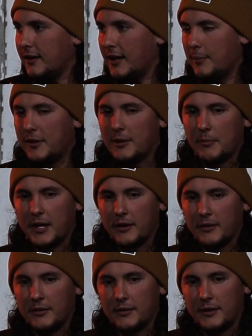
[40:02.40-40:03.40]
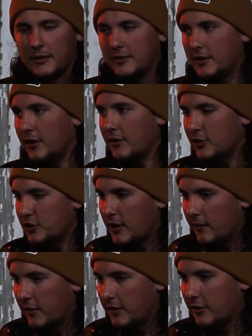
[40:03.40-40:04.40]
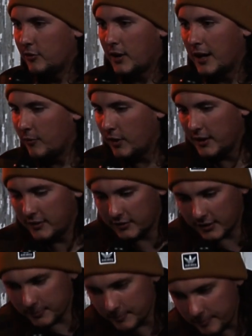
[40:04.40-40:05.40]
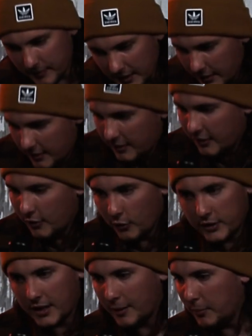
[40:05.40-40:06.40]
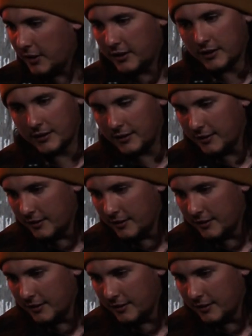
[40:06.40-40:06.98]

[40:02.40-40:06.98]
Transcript: It came in the mail. And he's out there shoveling the driveway. He's like, oh yeah, buddy.